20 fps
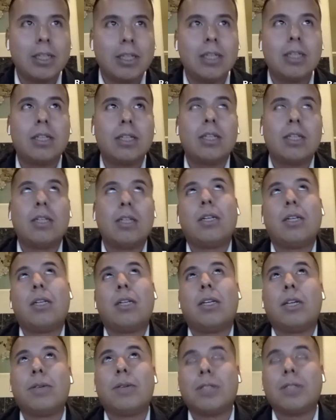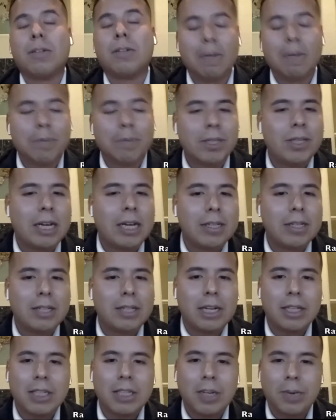It was November
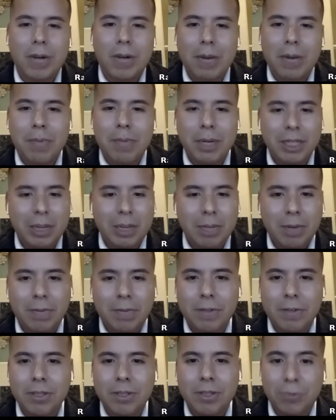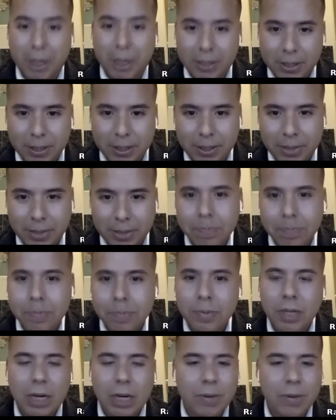2019 when I picked up my first rental.
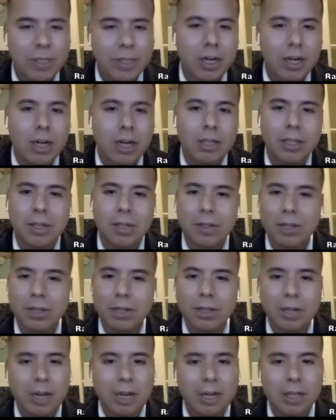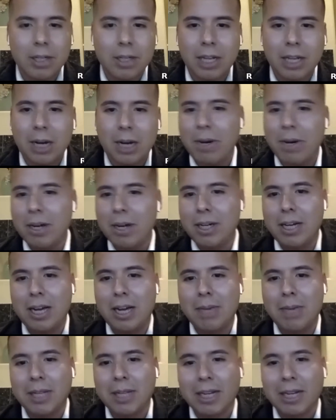It was a condo, a little condo that I bought on the
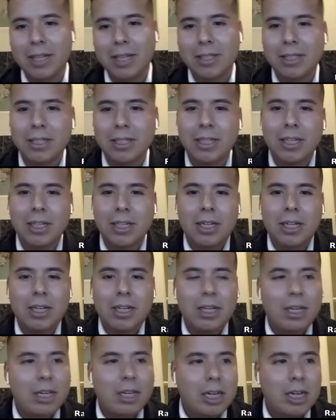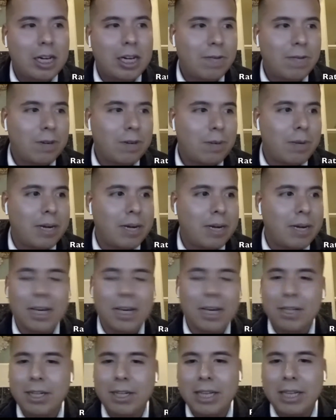MLS uh, for about a
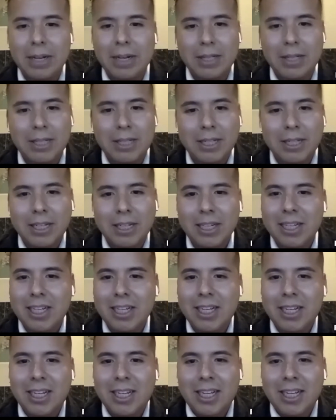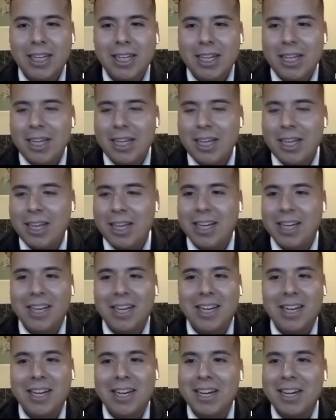hundred thousand,
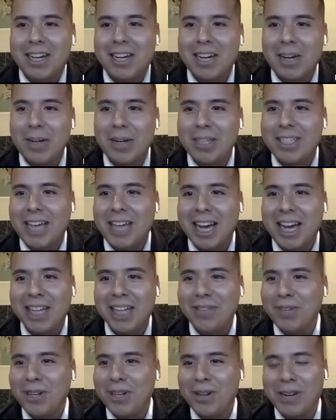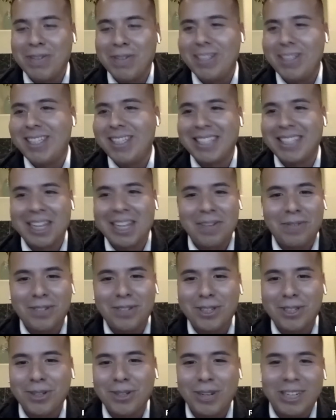and it was cash flow ever since then
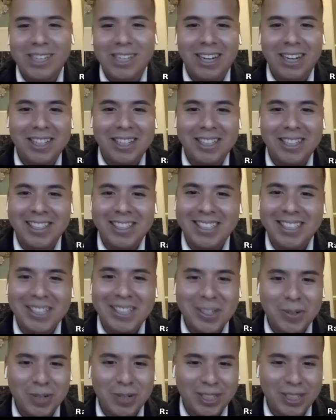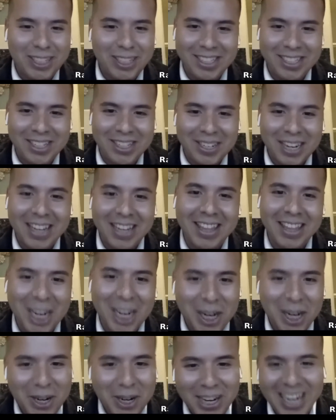for two hundred dollars, which is nothing